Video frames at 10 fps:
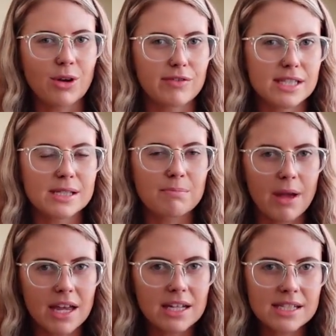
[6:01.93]
So if it says
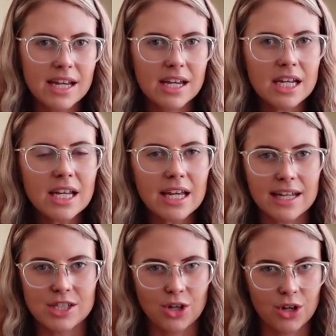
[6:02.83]
may contain,
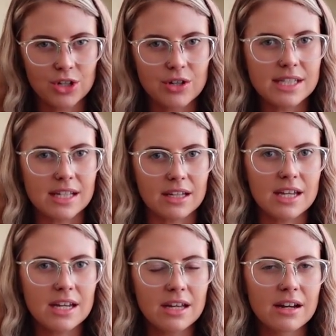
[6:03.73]
it's good, you can still
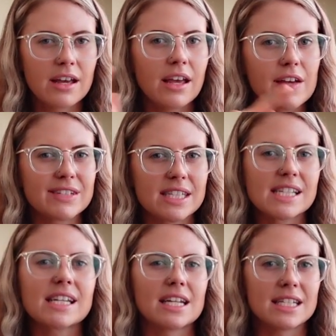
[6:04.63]
eat it. If it
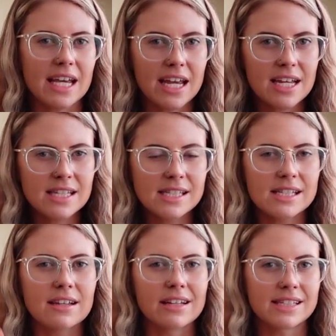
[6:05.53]
says
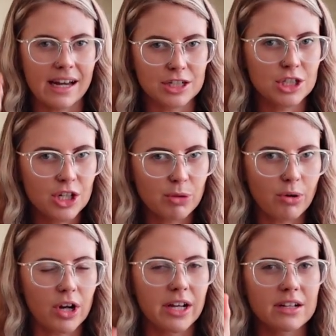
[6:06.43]
contains, it's actually in the
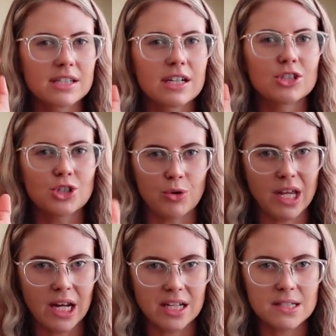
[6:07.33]
product, don't
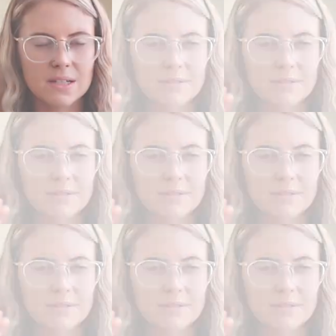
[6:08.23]
eat it.